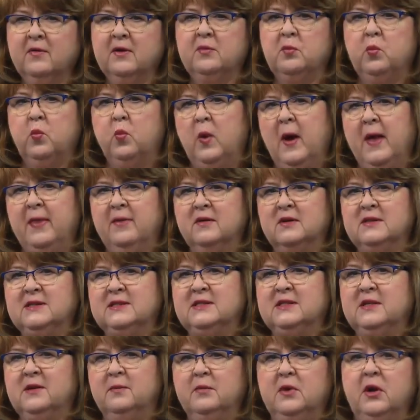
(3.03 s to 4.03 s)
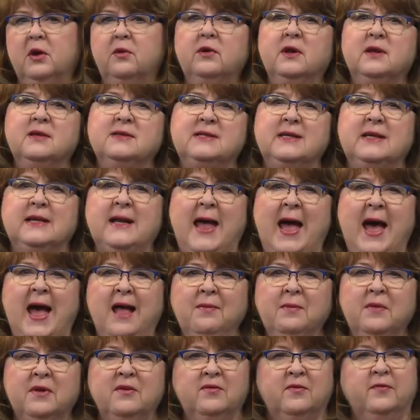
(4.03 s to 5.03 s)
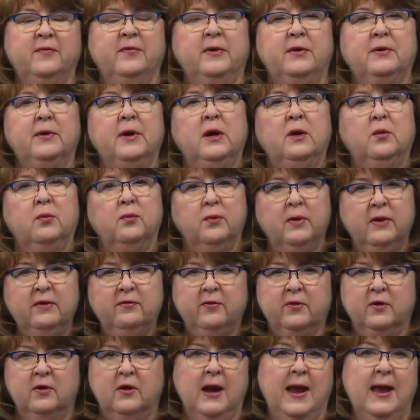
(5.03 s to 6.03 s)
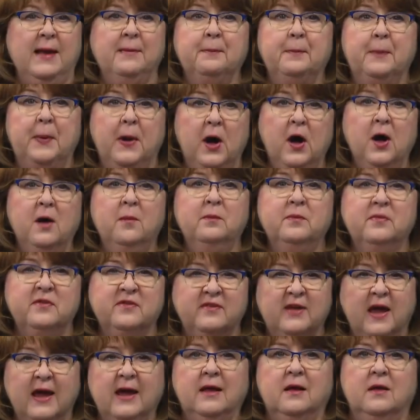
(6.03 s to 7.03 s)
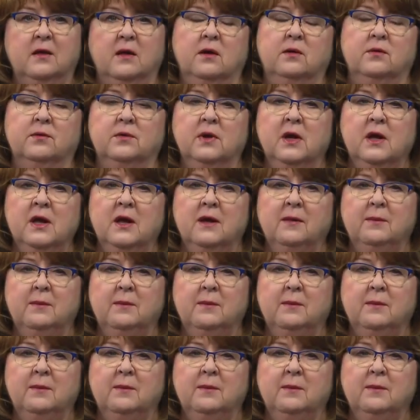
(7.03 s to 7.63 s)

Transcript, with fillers: of a weather system known as an atmospheric river and bomb cyclone.